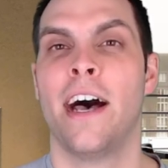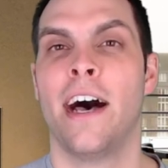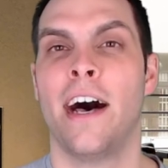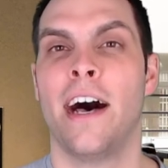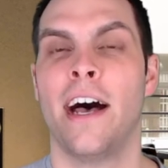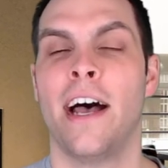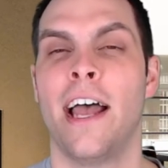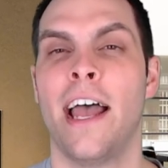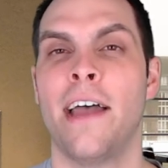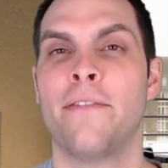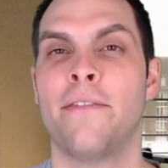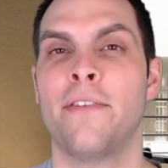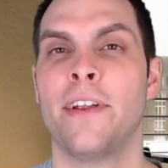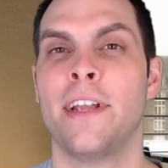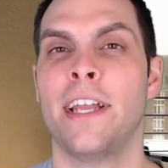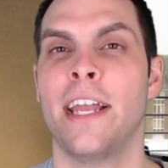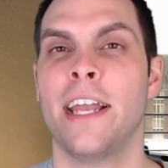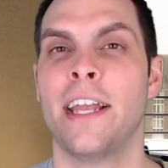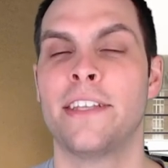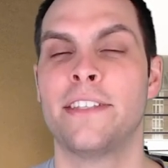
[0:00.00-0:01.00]
uh,
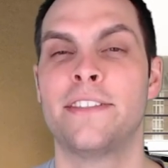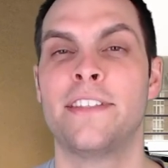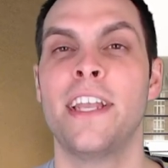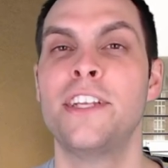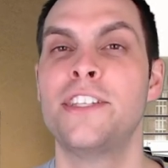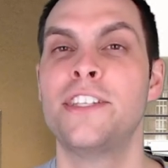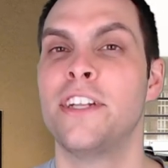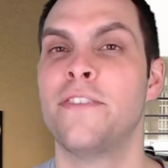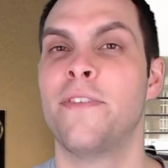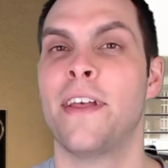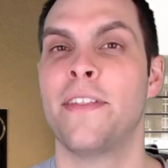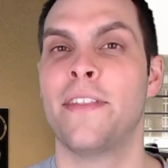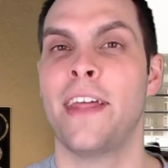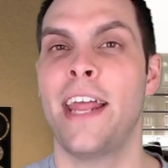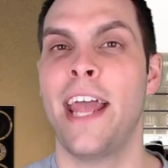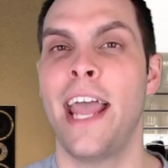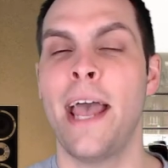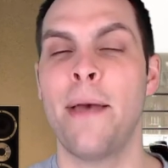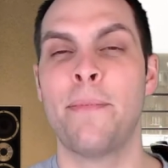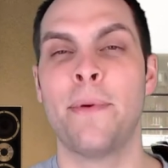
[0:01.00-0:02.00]
every extinction event
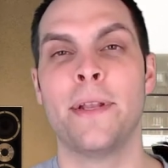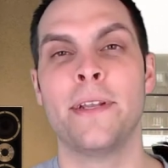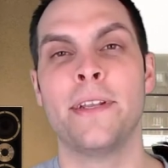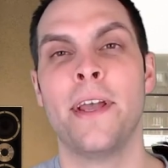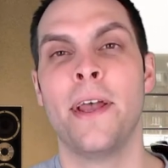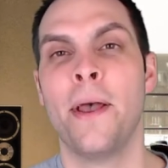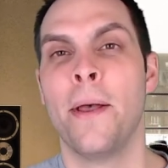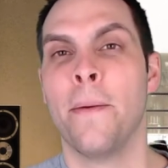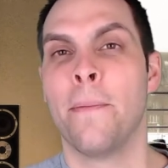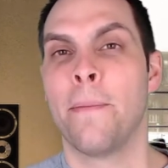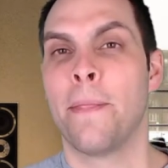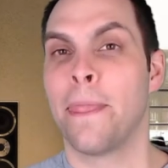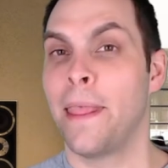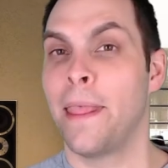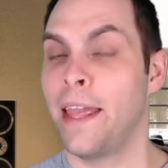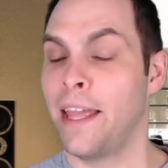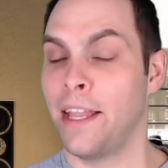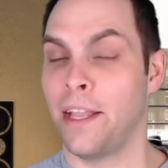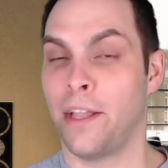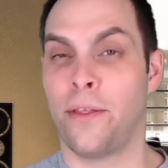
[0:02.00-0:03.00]
that happened,
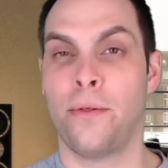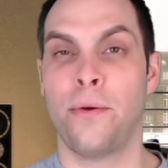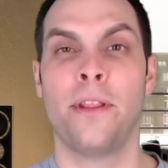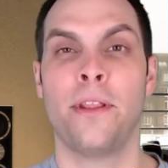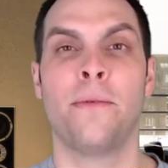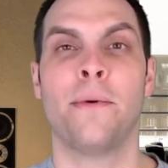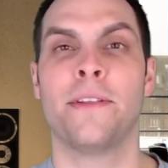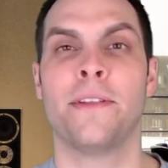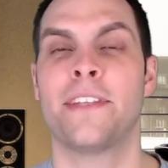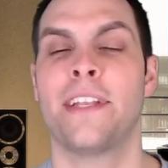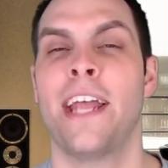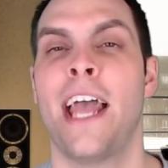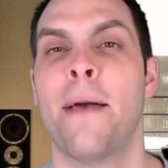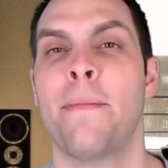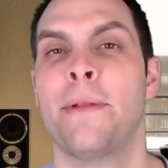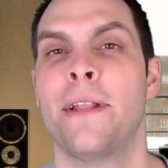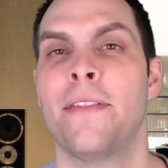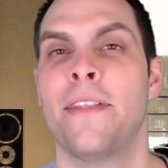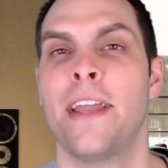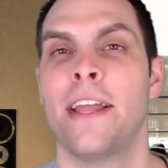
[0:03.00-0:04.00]
including the ones going to
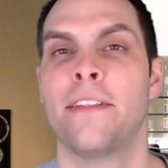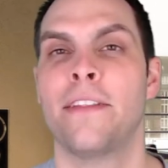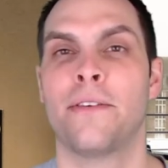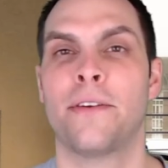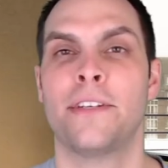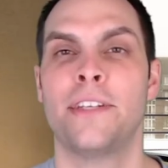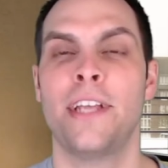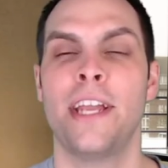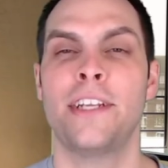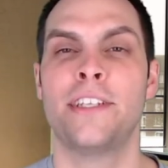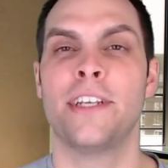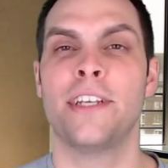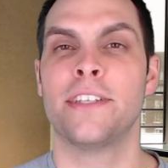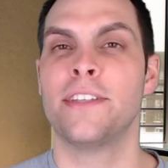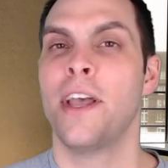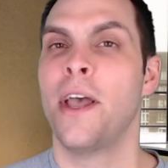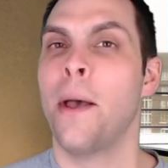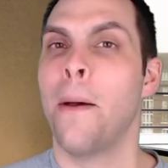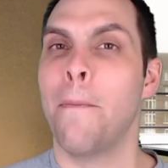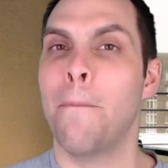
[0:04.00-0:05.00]
happen at the end of the
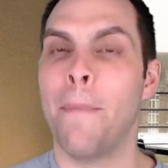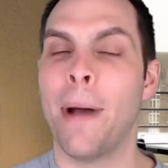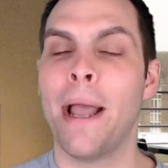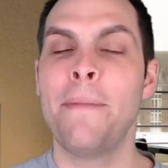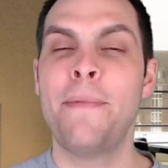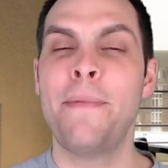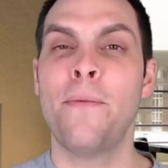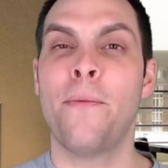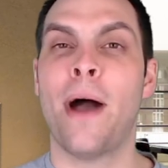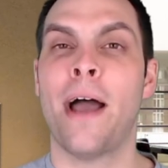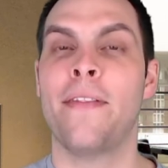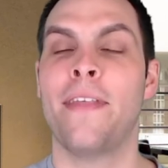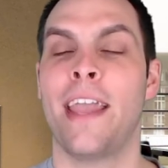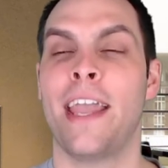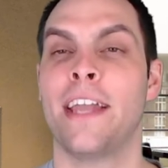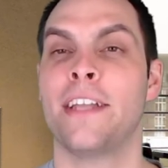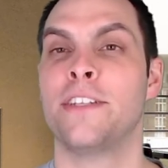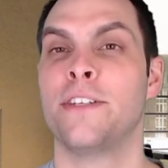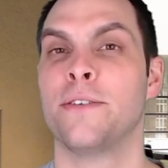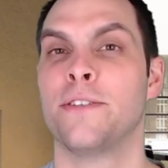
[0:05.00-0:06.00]
Cretaceous, might be why the
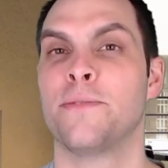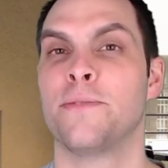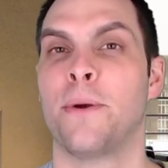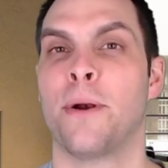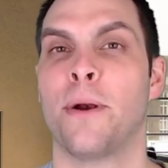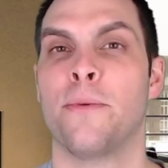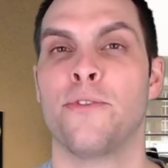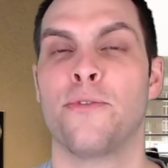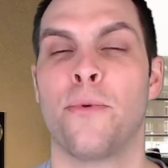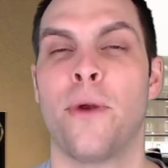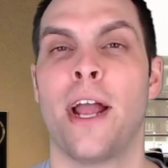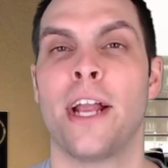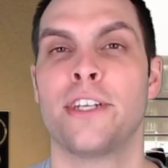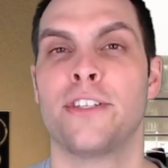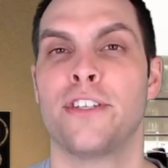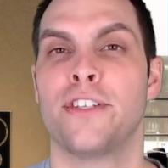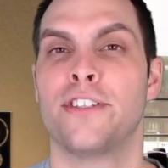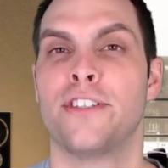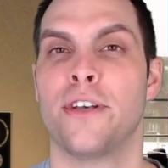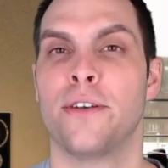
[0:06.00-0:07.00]
angiosperms were
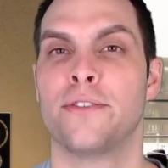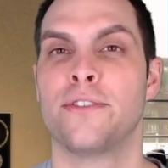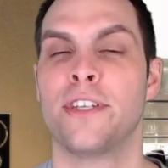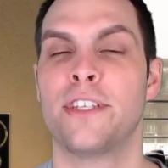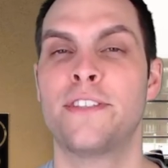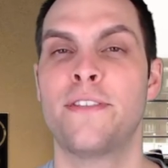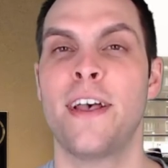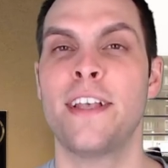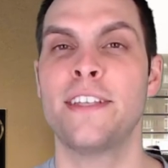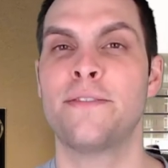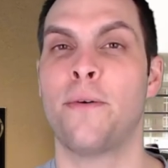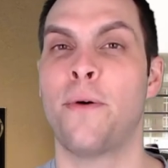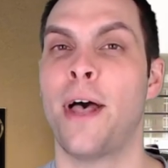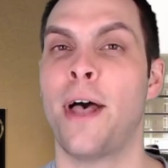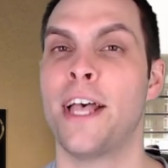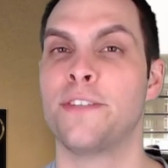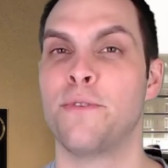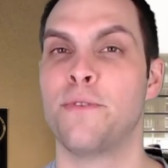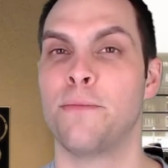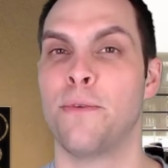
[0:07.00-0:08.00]
actually so successful
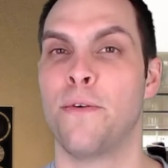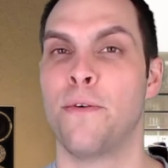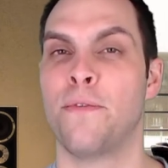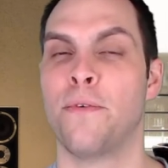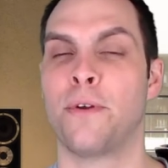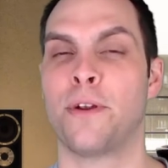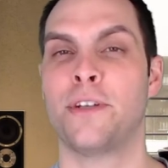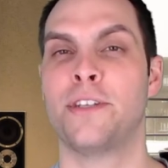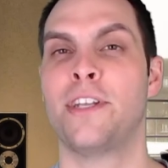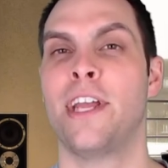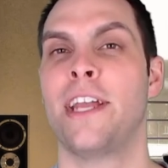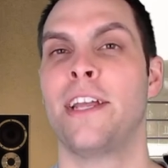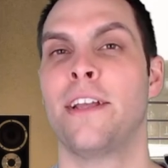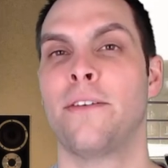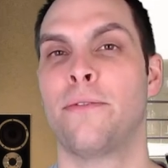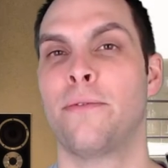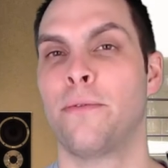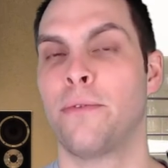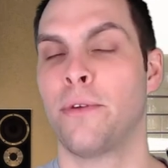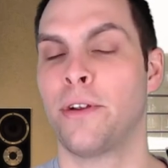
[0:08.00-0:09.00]
as we move through,
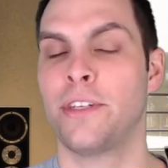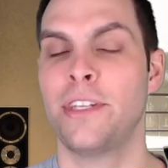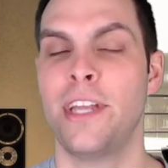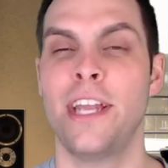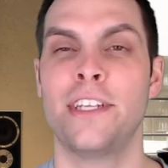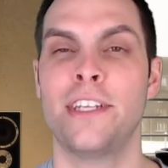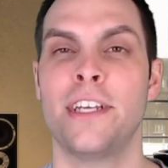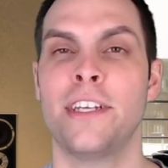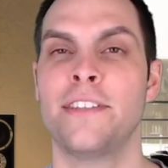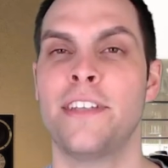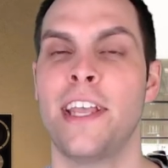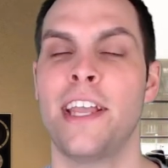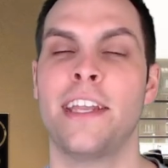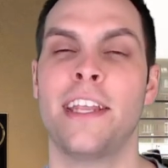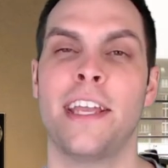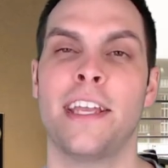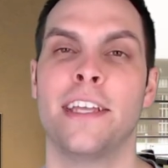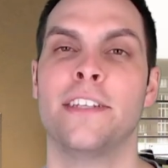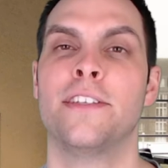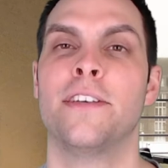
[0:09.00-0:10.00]
through the Cretaceous and
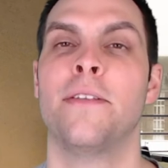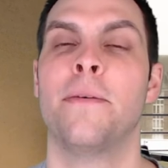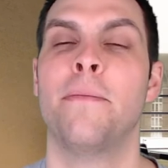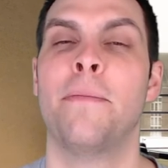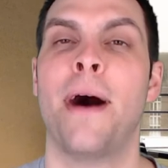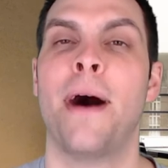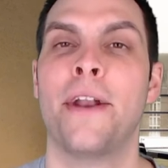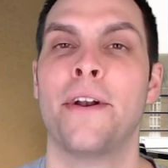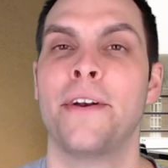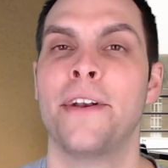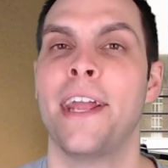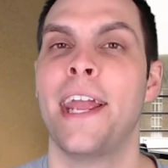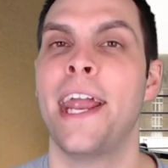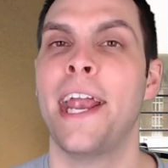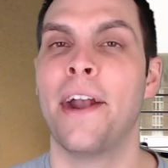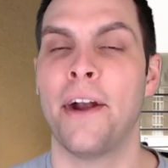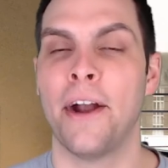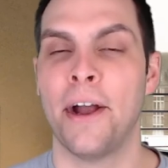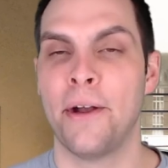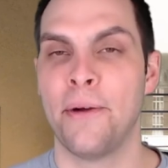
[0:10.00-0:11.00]
into the modern
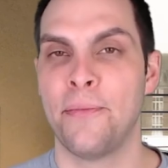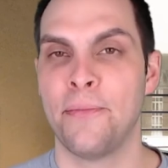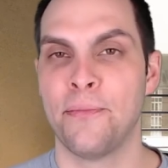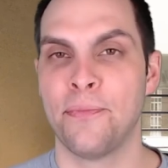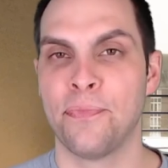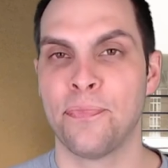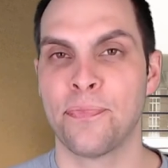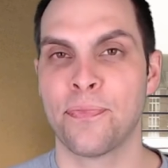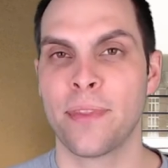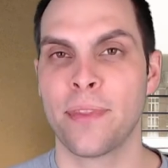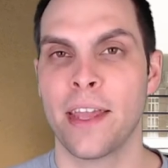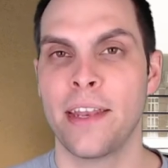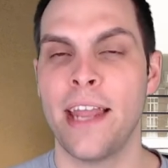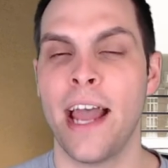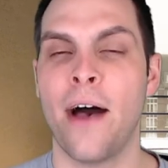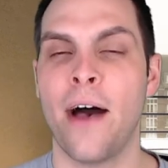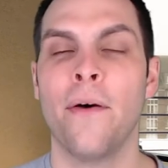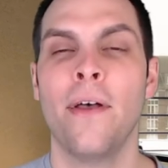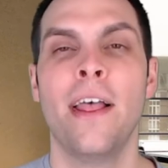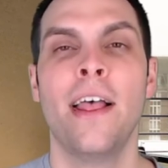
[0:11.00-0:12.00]
era.
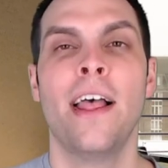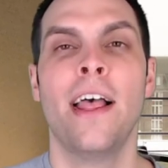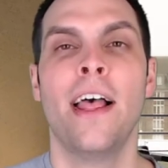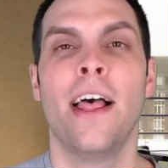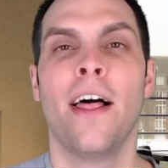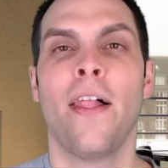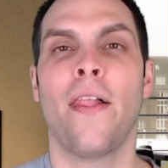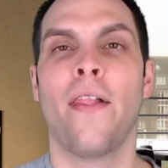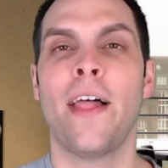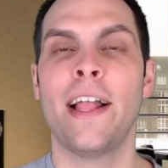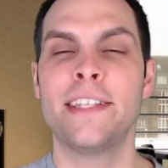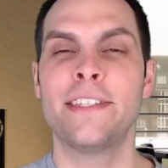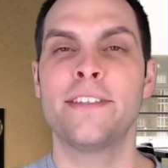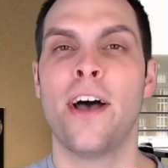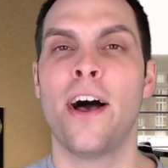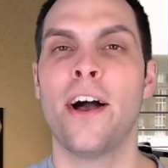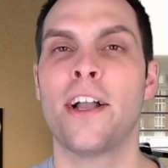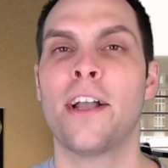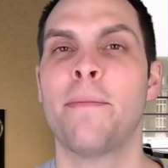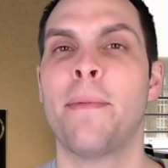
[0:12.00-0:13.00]
Now, let's
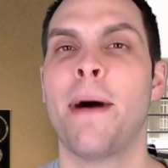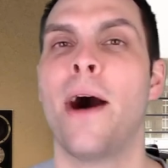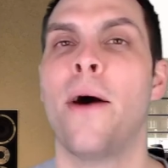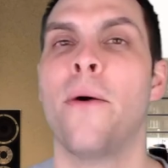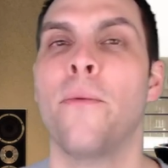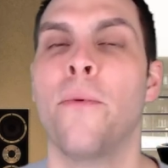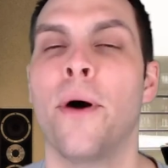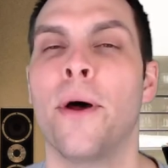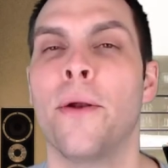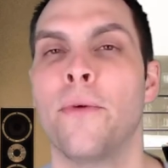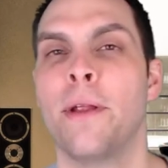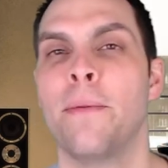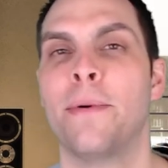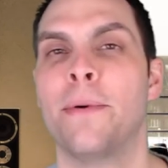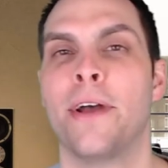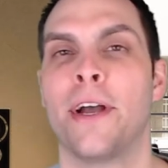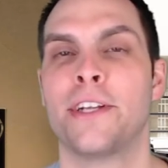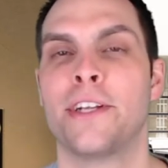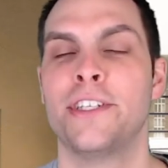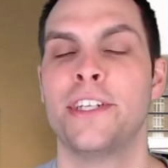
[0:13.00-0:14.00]
talk about what
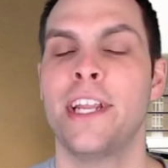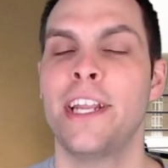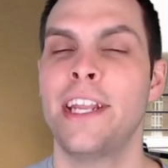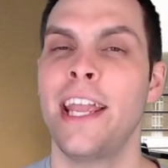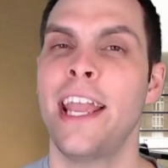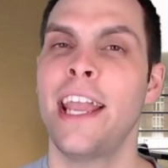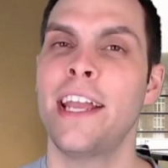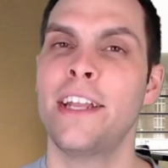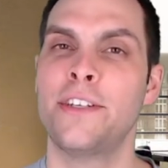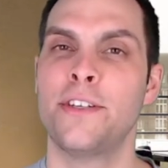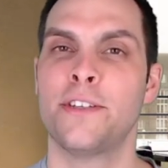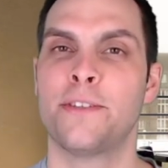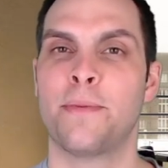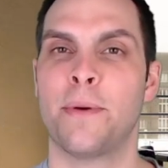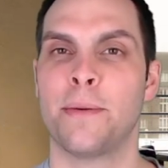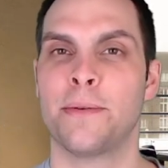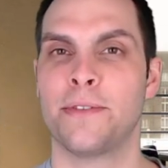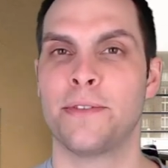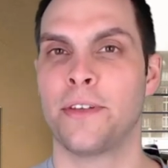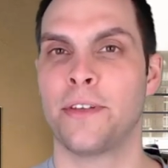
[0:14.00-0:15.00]
reproduction in
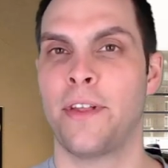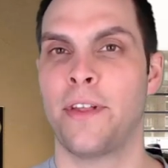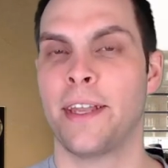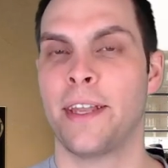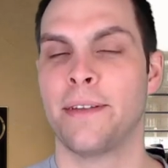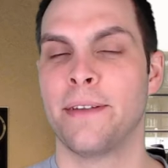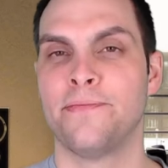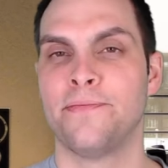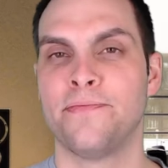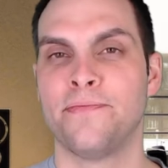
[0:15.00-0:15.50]
angiosperms look like.